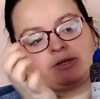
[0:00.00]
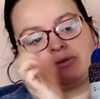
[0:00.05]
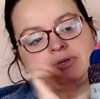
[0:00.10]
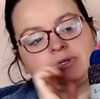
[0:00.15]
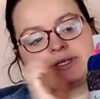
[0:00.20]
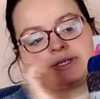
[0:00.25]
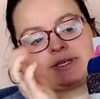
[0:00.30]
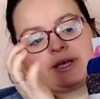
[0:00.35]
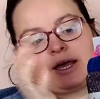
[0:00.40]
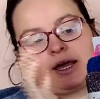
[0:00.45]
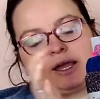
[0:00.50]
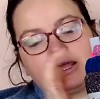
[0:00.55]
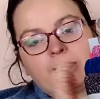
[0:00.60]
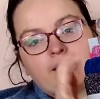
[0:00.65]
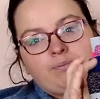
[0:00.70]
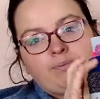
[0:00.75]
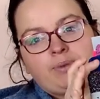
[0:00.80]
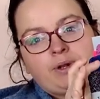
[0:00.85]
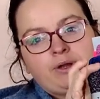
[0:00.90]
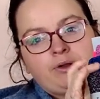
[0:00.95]
I'd say,
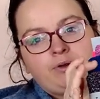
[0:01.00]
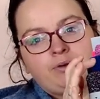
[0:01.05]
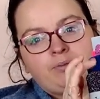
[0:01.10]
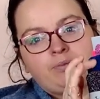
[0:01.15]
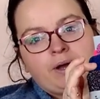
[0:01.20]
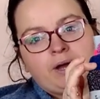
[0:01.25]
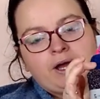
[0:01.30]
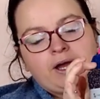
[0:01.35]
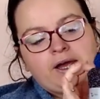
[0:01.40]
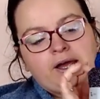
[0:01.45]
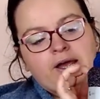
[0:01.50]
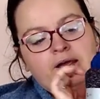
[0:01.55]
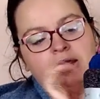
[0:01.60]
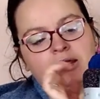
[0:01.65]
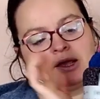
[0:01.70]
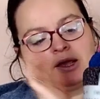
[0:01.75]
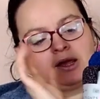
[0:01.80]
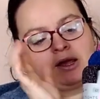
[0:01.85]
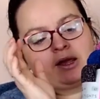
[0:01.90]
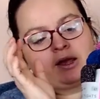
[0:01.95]
a blue pair,